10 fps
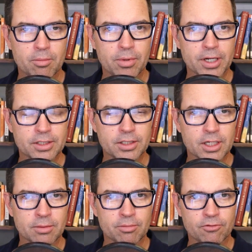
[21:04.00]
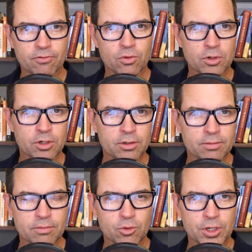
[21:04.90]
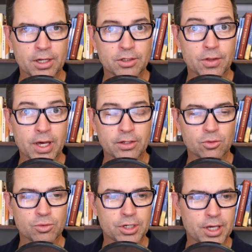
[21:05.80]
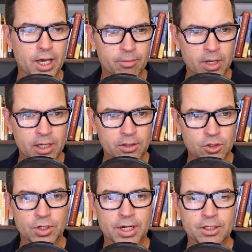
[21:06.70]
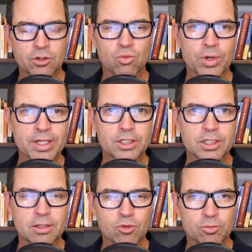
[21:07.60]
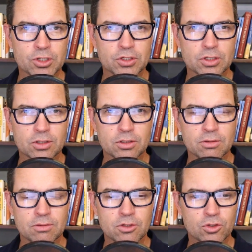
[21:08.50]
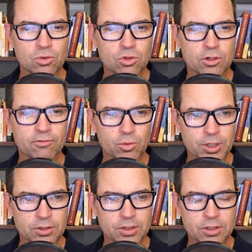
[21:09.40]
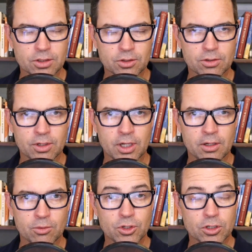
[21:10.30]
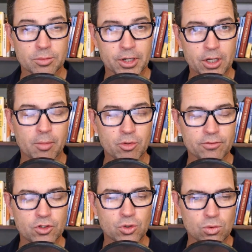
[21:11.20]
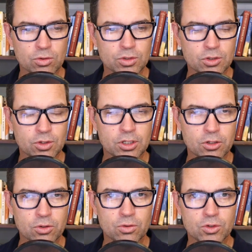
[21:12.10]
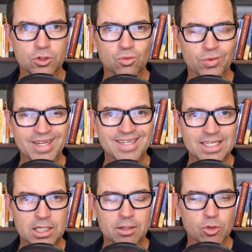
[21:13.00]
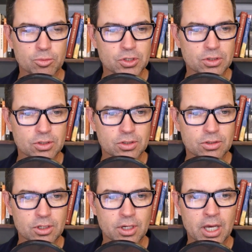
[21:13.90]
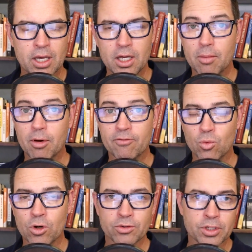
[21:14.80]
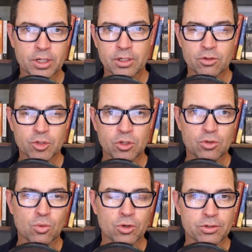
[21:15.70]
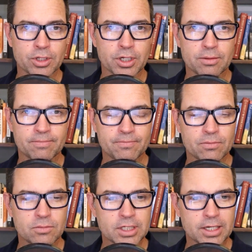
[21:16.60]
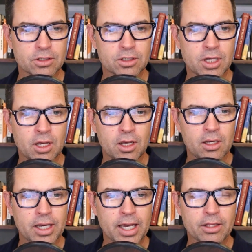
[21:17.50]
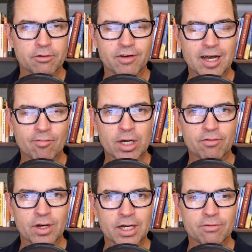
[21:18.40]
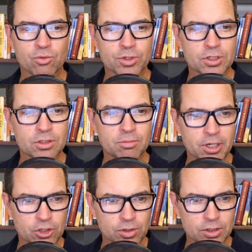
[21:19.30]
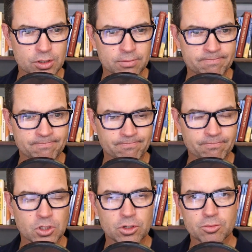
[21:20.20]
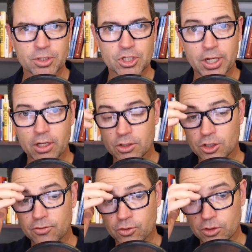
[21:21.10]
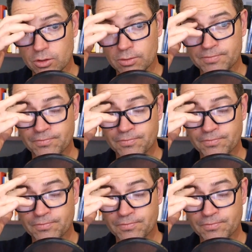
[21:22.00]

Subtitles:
But before we get into that, to recap, it's a good idea to red team your business to look for weaknesses. We talked about a couple of tools you can use to red team your business, the above the waterline or below the waterline test and the 5x5 risk matrix. So here's my challenge for you.